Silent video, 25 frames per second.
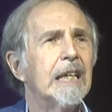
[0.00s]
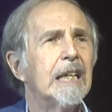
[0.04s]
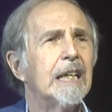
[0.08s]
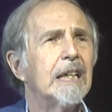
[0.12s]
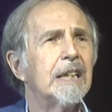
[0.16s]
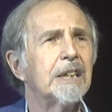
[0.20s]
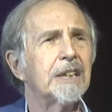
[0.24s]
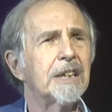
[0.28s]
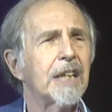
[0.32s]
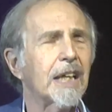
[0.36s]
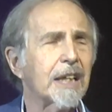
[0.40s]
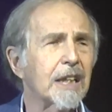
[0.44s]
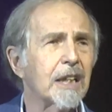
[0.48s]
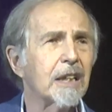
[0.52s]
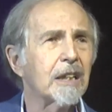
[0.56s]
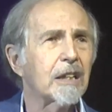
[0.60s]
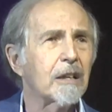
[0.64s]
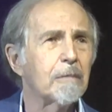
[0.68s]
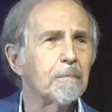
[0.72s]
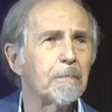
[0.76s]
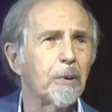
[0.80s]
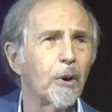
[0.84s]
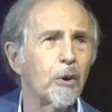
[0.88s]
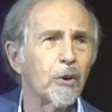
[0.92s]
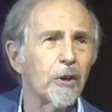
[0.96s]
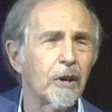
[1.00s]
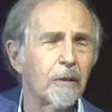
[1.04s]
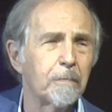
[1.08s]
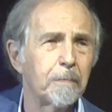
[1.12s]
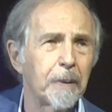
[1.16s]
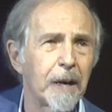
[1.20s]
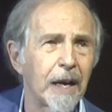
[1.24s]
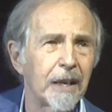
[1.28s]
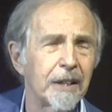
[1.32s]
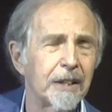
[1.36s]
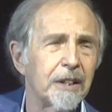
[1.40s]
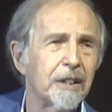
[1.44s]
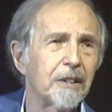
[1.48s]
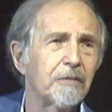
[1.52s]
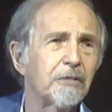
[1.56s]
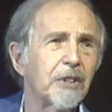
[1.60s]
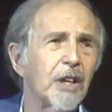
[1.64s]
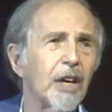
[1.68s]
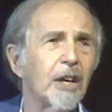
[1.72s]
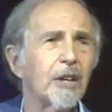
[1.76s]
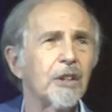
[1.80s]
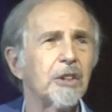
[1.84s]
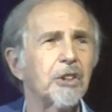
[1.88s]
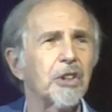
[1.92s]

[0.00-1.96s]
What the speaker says: A second component of palliative care in